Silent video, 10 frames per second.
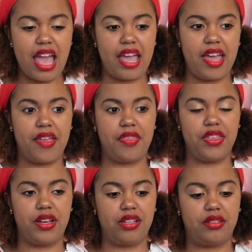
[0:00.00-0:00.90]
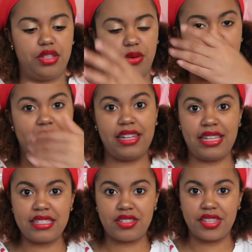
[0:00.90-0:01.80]
and the
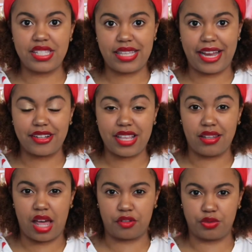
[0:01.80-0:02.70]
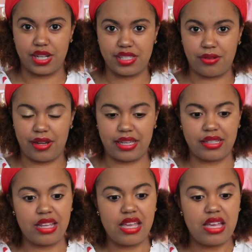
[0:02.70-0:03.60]
railings on the stairs had a lot of rust on
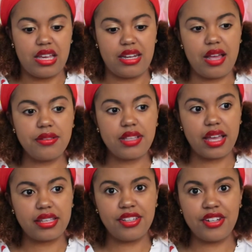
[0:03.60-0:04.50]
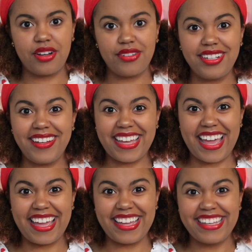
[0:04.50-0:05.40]
it, and I was like, you know,
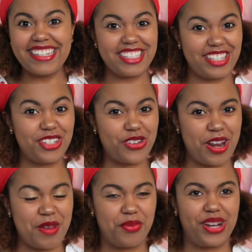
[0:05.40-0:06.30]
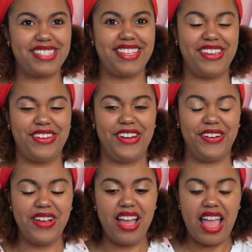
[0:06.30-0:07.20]
okay, still trying to embrace it, you
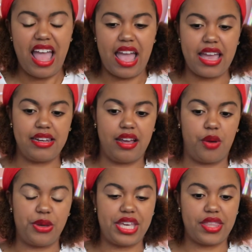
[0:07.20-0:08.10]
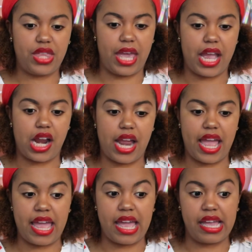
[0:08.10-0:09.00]
know. And we get
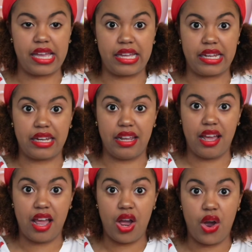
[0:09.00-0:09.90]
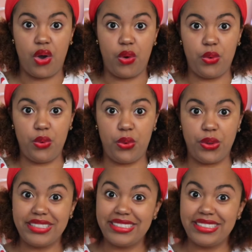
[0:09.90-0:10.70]
there and whew,